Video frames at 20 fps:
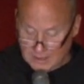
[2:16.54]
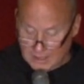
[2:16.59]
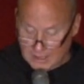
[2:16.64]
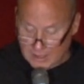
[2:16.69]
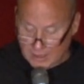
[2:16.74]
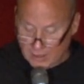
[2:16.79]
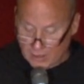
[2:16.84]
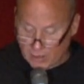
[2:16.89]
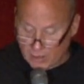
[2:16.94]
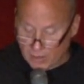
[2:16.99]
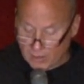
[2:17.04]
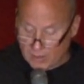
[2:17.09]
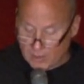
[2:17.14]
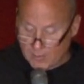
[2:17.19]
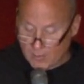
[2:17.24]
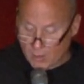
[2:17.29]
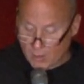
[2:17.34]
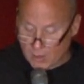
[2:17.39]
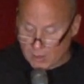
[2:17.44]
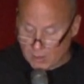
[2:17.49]
and hurry
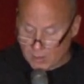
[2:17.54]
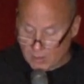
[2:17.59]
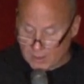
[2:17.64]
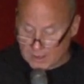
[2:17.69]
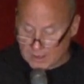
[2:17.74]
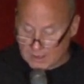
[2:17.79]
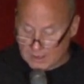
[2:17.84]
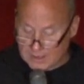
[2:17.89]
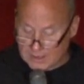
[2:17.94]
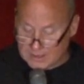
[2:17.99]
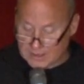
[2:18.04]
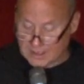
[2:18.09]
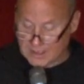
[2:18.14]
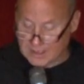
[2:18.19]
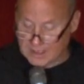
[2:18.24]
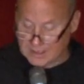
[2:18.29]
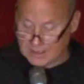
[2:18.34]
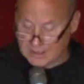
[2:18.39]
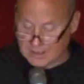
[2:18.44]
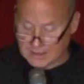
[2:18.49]
more quickly to
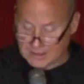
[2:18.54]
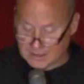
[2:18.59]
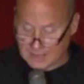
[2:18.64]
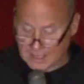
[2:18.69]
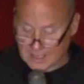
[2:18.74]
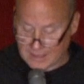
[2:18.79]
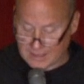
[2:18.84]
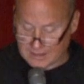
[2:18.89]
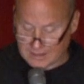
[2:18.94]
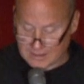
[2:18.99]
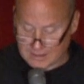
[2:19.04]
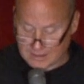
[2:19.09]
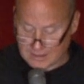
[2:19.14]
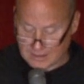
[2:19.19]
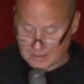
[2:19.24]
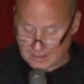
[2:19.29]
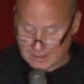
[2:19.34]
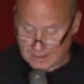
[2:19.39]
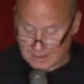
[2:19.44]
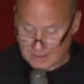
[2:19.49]
kiss his hands.
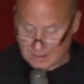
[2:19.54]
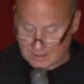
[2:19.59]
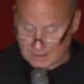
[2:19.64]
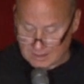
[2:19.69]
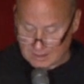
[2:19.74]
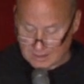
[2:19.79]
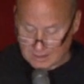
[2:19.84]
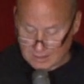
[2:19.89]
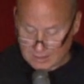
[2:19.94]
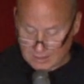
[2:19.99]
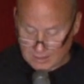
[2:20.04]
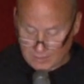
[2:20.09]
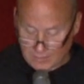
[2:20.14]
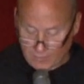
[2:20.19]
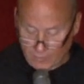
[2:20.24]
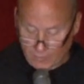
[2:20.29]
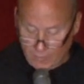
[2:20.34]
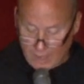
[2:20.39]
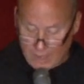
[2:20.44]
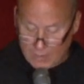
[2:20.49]

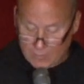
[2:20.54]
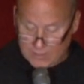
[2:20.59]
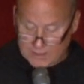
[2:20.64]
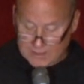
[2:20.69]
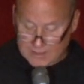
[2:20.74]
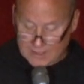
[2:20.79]
For I would